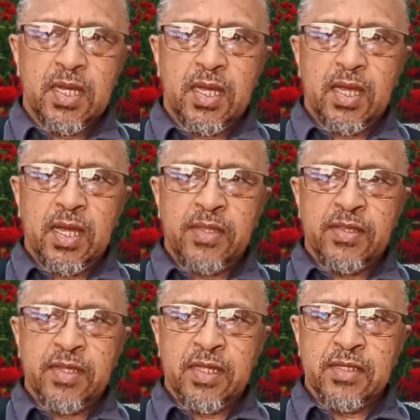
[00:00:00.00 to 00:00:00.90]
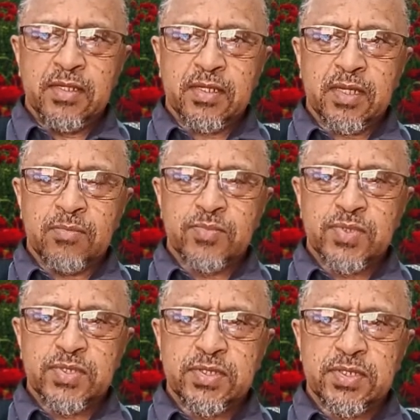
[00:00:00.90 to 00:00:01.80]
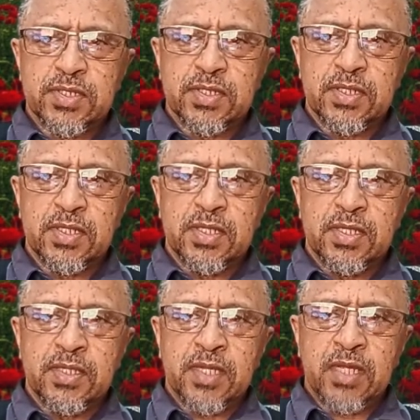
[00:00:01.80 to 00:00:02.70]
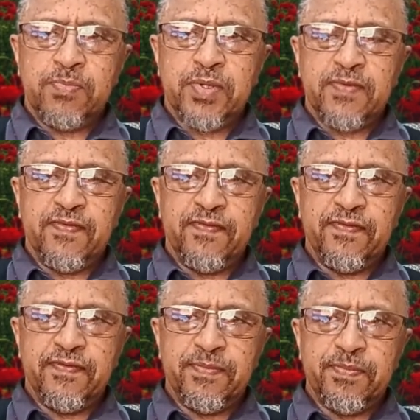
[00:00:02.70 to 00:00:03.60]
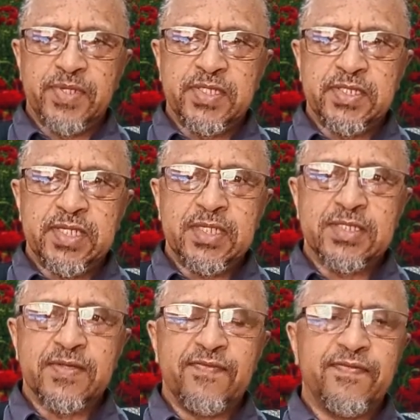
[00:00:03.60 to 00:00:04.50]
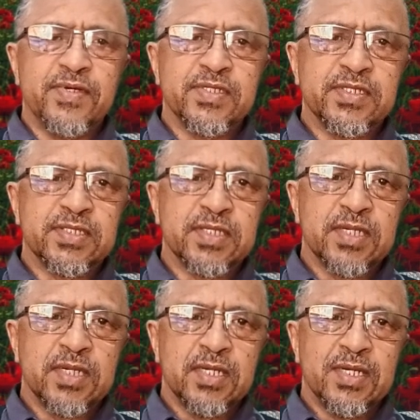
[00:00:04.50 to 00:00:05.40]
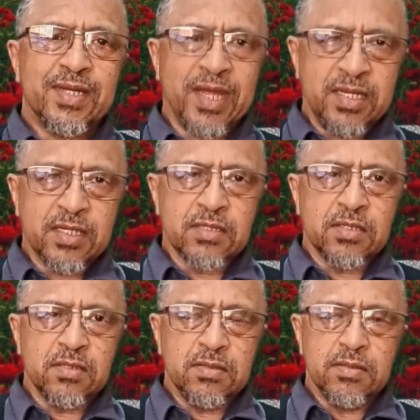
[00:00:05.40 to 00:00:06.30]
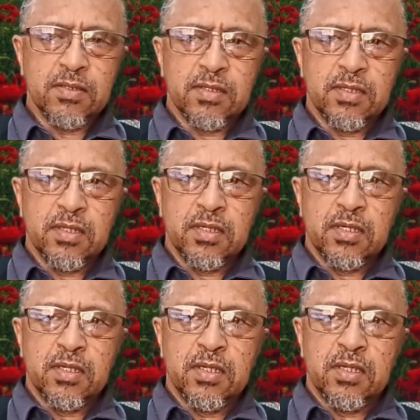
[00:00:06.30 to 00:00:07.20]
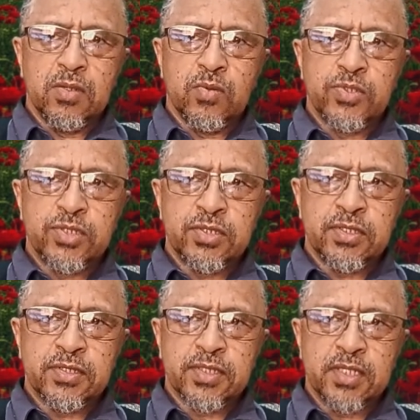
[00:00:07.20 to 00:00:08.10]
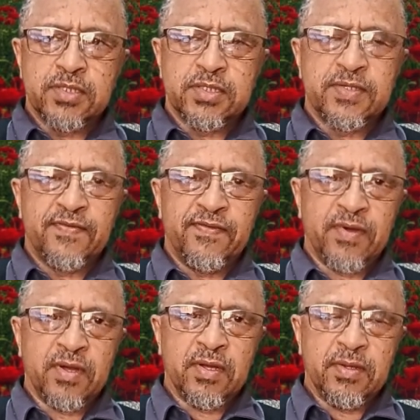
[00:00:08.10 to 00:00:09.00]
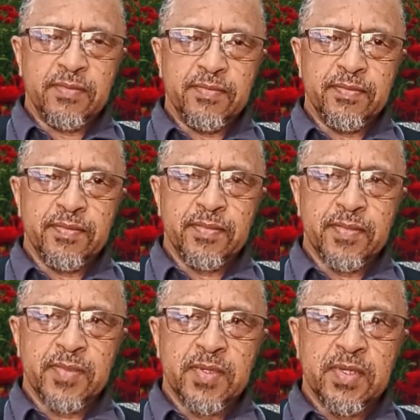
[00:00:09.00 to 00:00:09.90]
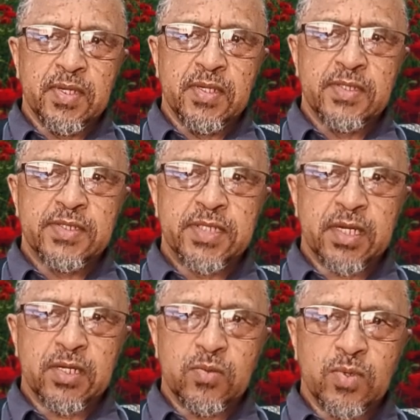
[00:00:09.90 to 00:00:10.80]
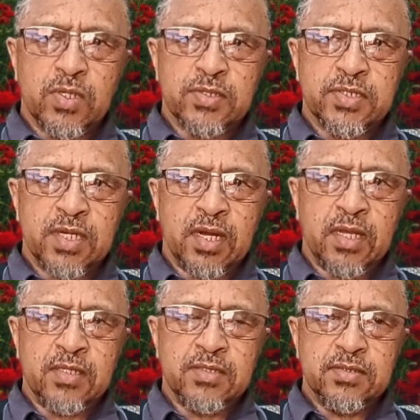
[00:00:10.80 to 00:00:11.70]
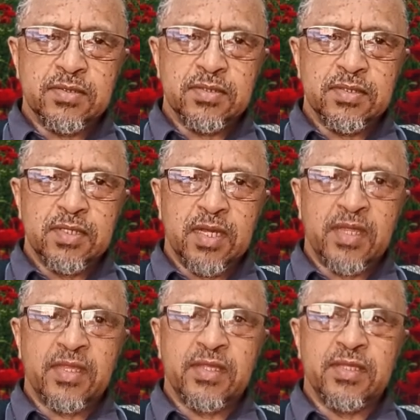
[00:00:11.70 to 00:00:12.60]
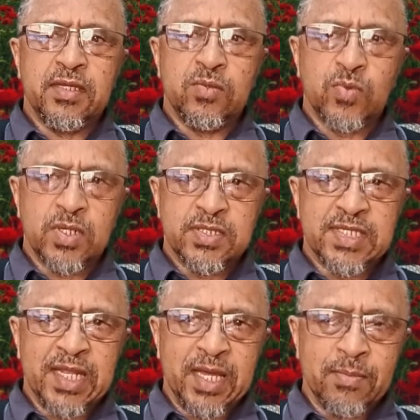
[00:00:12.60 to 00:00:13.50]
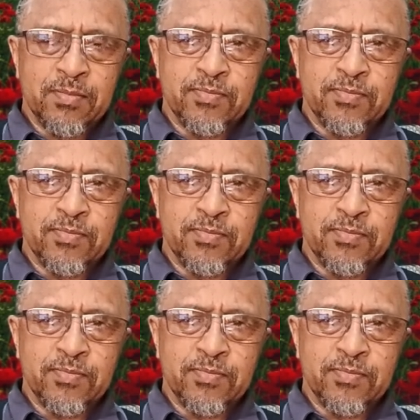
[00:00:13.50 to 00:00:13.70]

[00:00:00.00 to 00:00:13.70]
And then comes, that precedes the first radical, which in this case is the Fa. Second one is the Ain. And the third one is Lam.